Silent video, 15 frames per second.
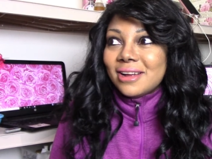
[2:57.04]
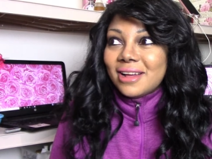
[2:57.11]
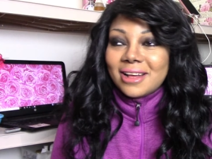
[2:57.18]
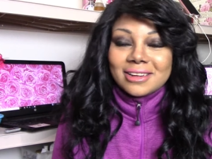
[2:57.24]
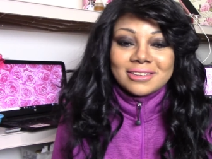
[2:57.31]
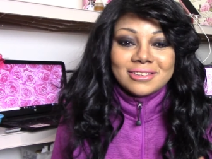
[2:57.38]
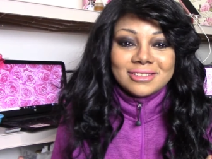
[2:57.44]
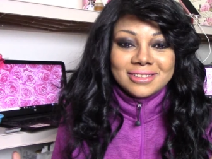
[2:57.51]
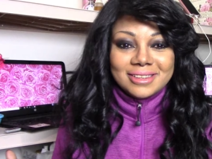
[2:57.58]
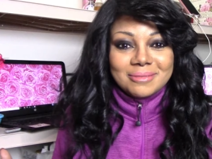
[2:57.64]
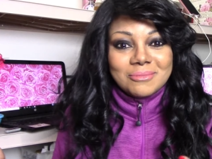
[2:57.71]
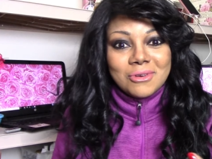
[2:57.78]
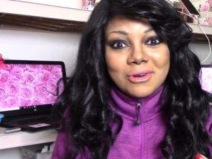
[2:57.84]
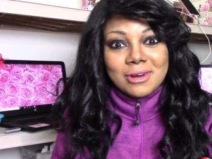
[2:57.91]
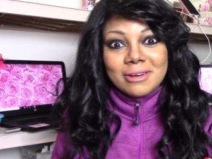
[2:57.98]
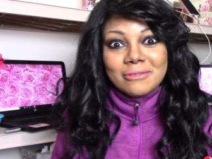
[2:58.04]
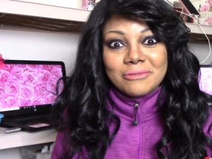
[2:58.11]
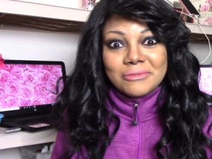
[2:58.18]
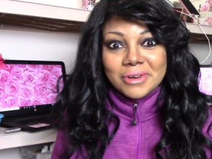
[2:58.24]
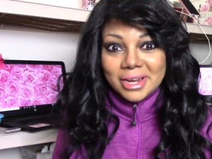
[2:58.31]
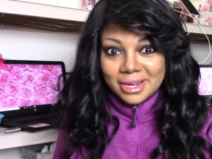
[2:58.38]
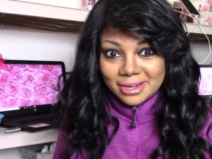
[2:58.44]
actually more
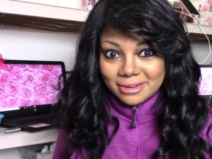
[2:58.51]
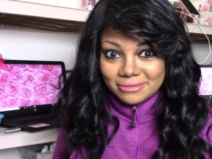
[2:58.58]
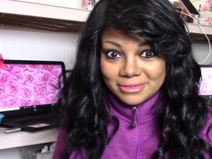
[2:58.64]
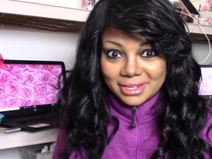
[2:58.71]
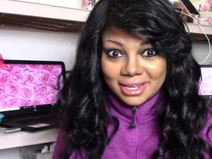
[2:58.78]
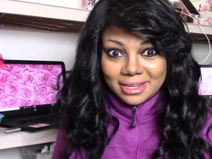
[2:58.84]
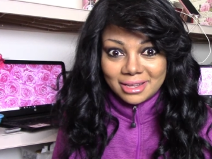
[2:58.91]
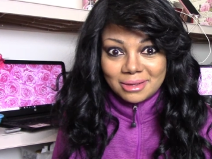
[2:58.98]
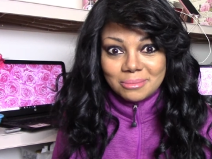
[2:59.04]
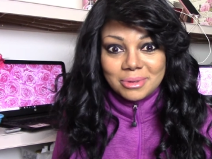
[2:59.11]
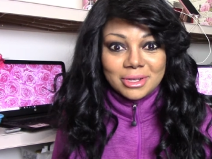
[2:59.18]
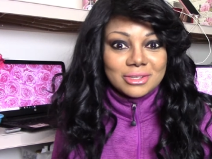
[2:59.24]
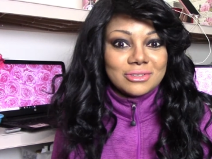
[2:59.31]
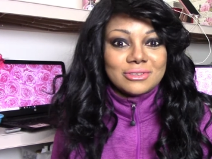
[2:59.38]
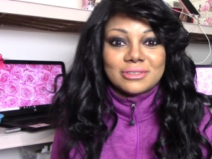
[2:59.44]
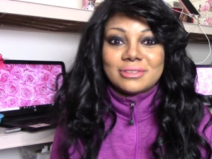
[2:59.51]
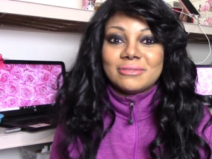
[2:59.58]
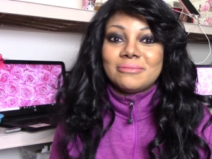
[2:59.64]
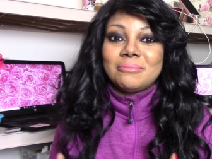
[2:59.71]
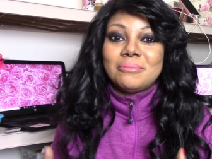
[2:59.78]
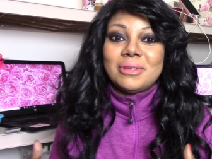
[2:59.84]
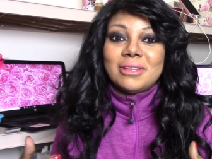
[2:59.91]
afraid of taking pictures
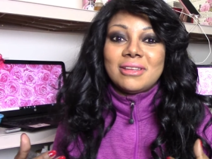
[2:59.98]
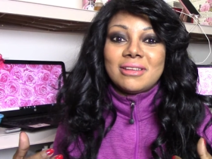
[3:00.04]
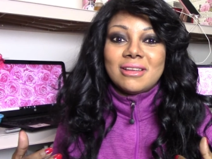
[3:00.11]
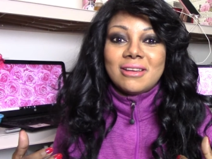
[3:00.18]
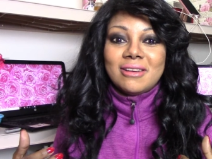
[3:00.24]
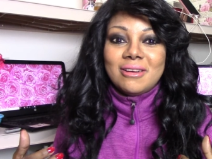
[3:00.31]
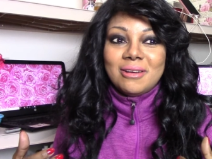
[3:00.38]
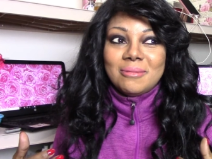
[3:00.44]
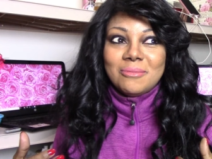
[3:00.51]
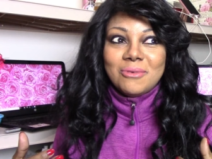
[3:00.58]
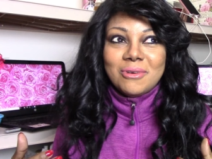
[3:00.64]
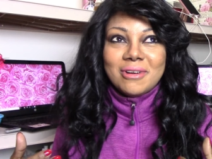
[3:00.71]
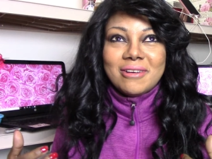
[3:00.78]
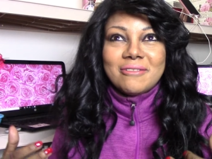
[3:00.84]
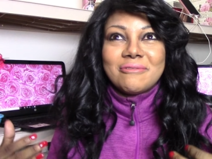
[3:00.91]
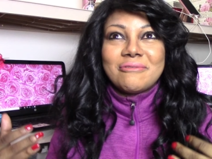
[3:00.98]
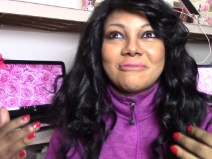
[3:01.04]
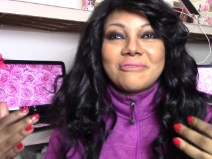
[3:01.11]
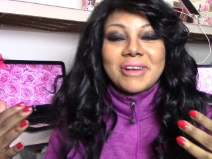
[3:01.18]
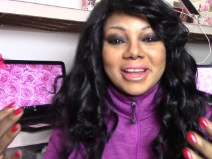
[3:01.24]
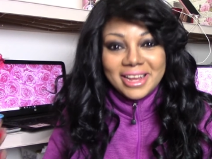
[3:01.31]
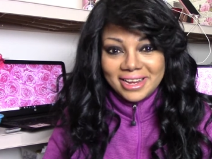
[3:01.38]
and being and more
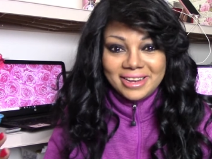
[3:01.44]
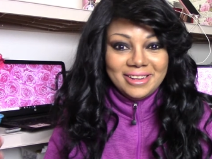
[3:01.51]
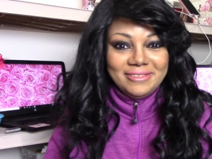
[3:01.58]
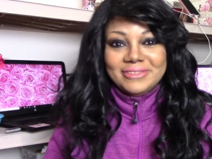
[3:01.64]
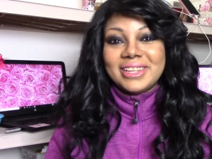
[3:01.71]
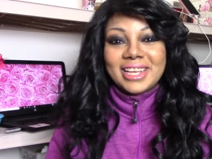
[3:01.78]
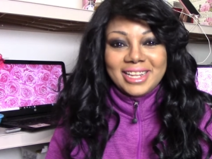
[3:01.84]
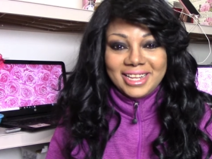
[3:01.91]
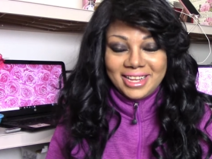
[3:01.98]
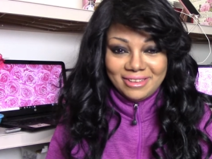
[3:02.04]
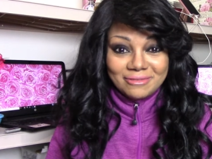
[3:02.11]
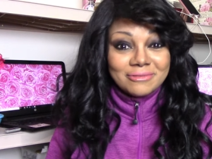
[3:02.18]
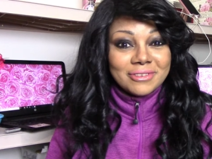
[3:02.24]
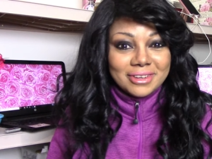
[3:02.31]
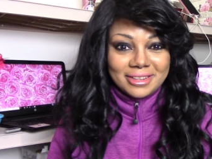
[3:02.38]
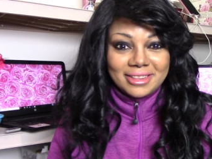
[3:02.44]
afraid of getting in front